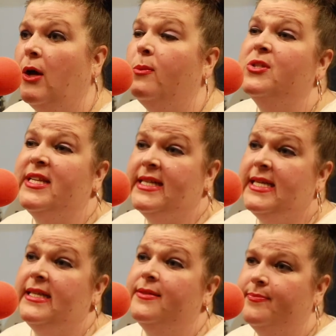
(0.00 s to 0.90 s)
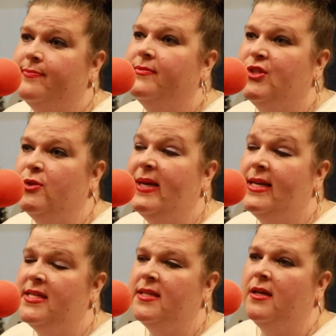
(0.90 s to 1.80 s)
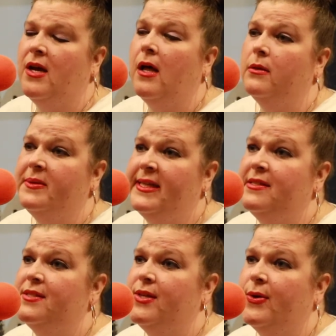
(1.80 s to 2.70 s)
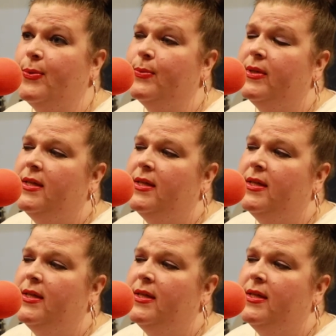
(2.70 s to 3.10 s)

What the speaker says: Almost 18. She'll be 18 on Halloween. So